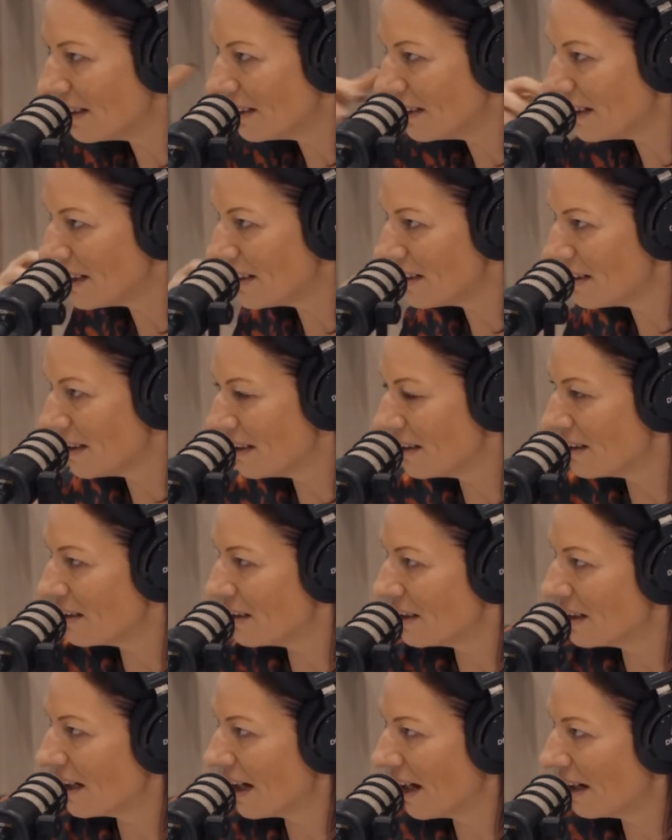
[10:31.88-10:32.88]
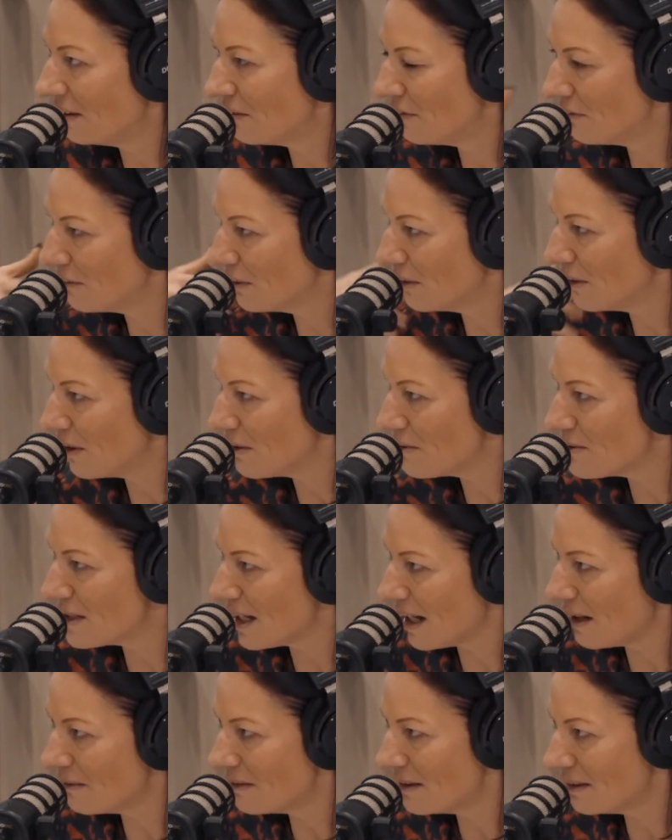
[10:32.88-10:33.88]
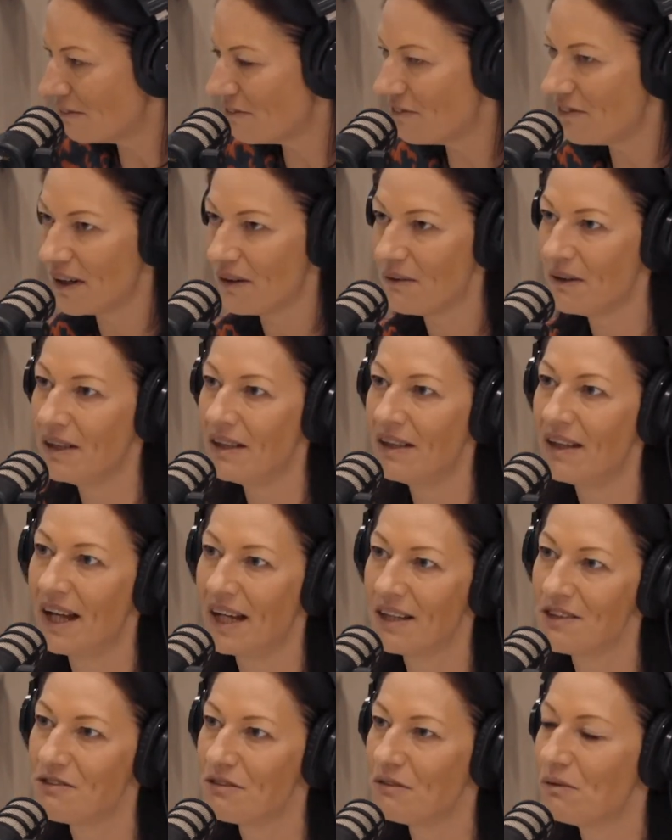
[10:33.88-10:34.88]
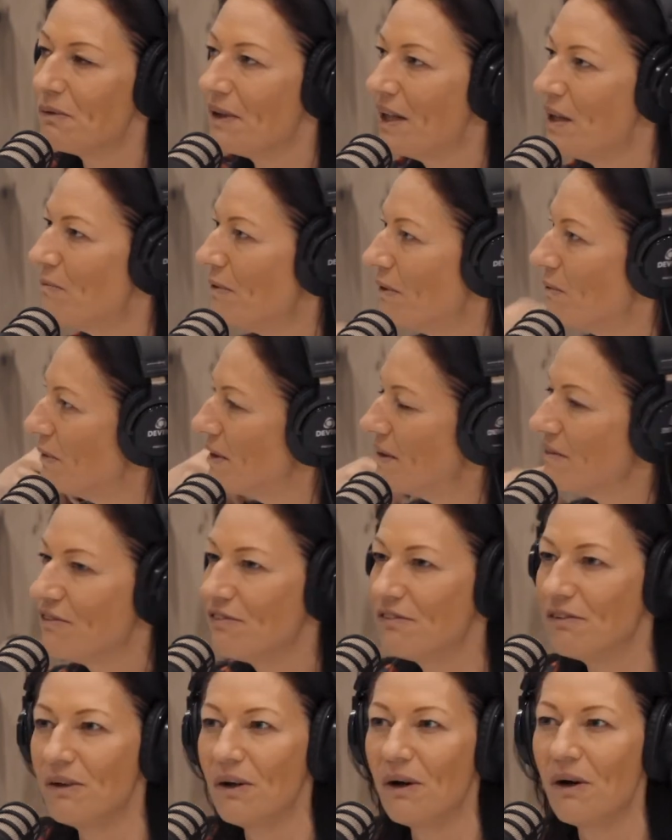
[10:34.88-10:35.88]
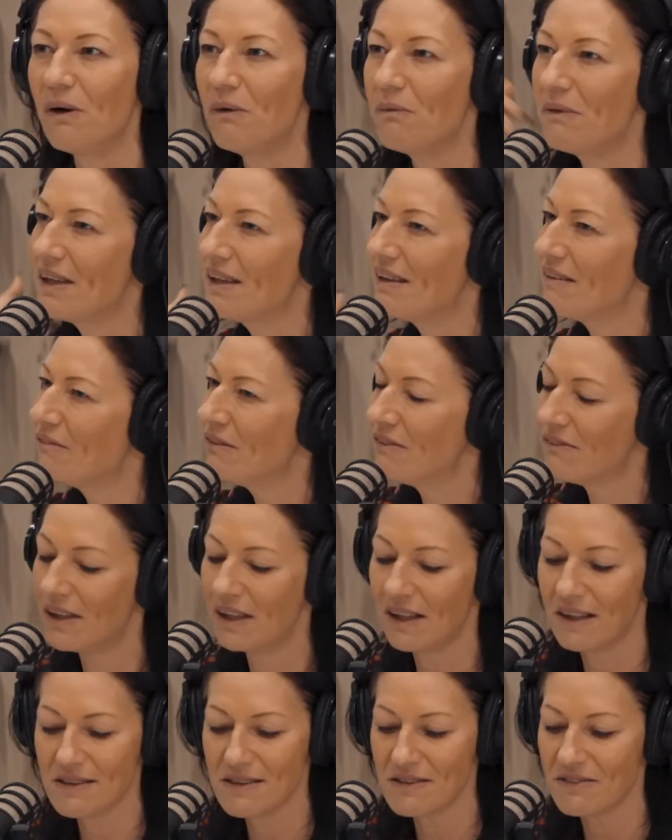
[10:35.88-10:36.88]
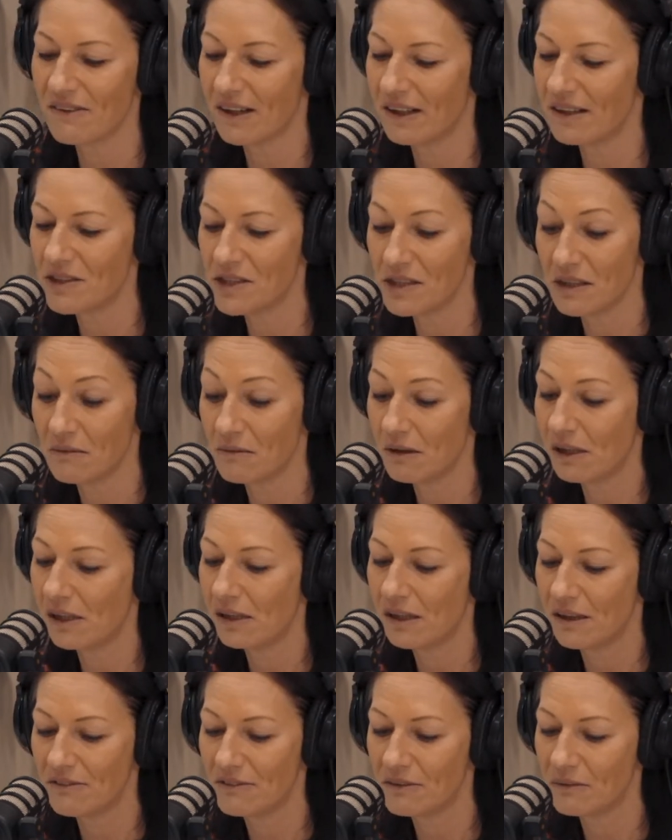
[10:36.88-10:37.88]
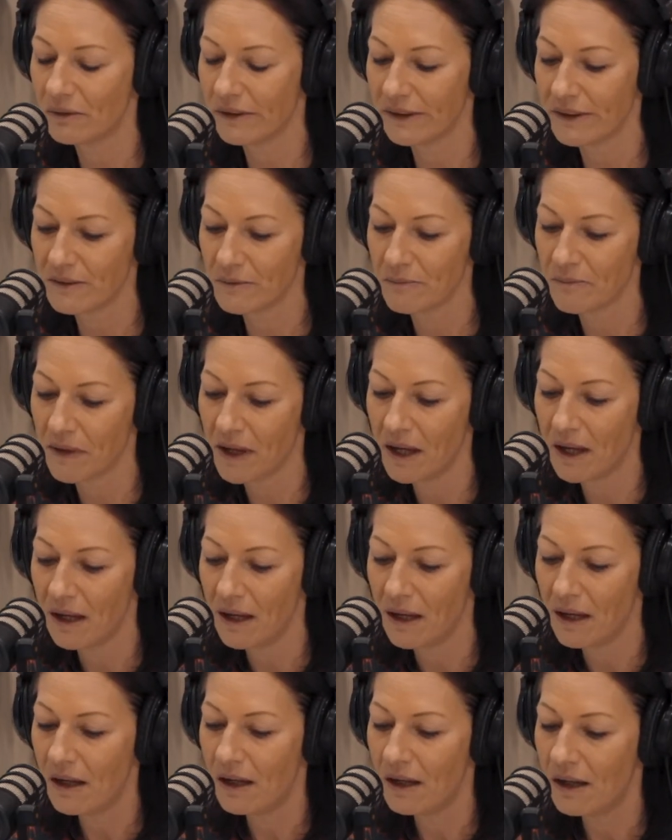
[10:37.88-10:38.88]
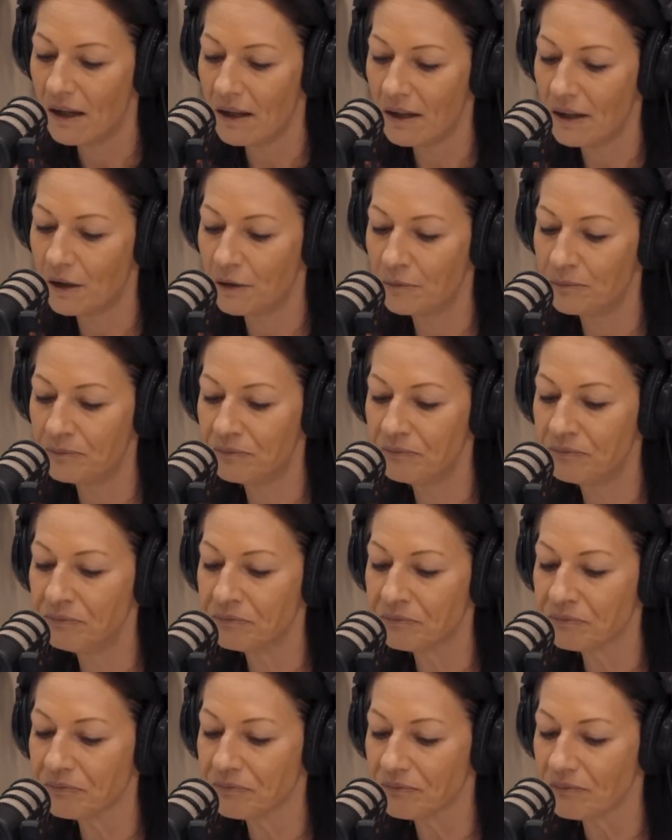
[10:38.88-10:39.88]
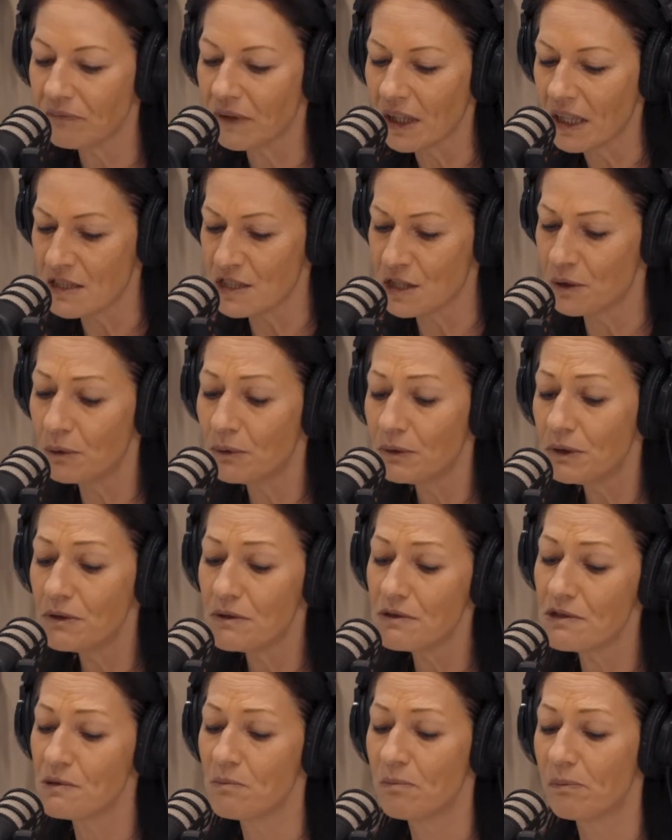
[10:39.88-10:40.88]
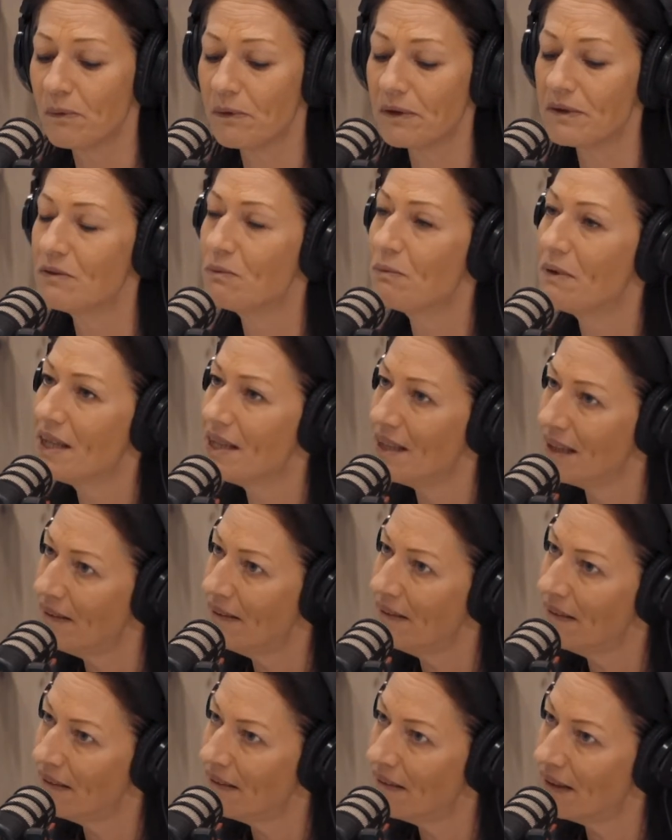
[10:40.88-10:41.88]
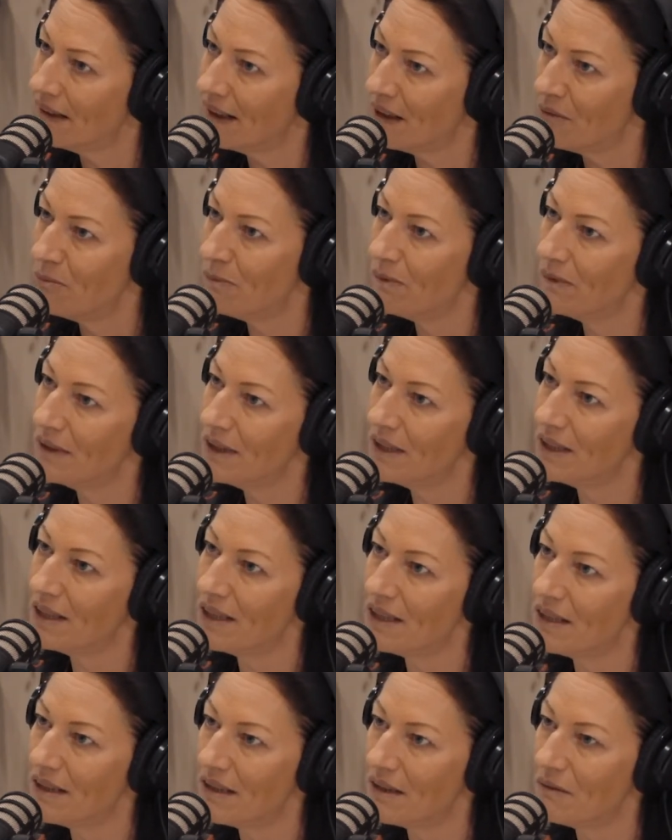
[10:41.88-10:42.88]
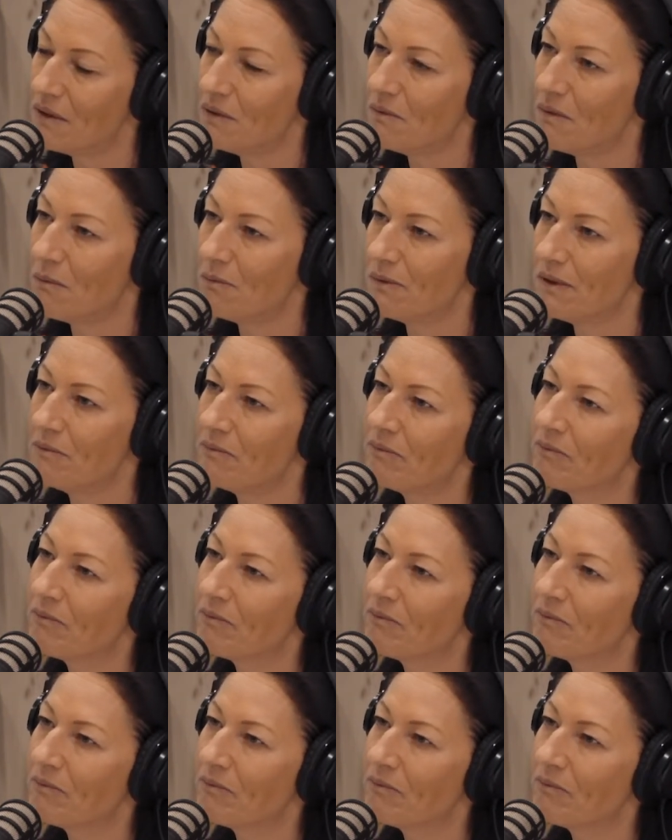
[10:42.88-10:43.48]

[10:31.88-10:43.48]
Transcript: It kind of goes out in a very natural way, but with a flow, with lots of energy. I really love the word. So who do you support within the company with Wappy?